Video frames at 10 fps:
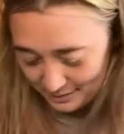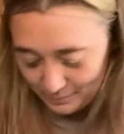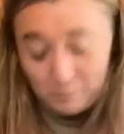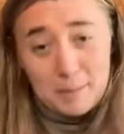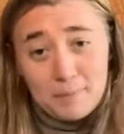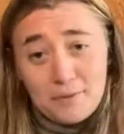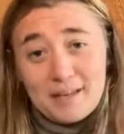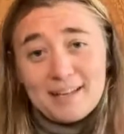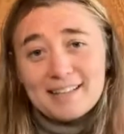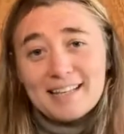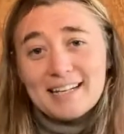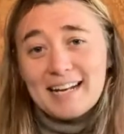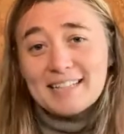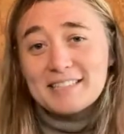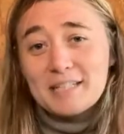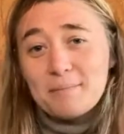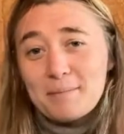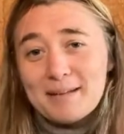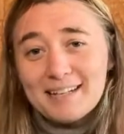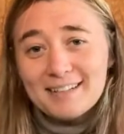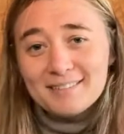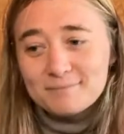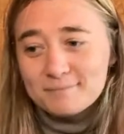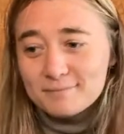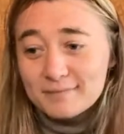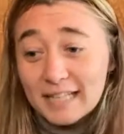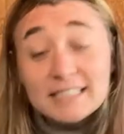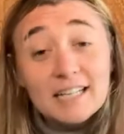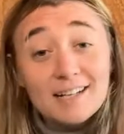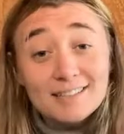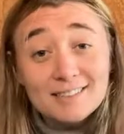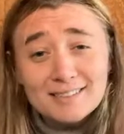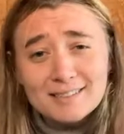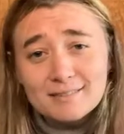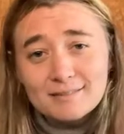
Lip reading: People think that it has a deeper meaning. It does,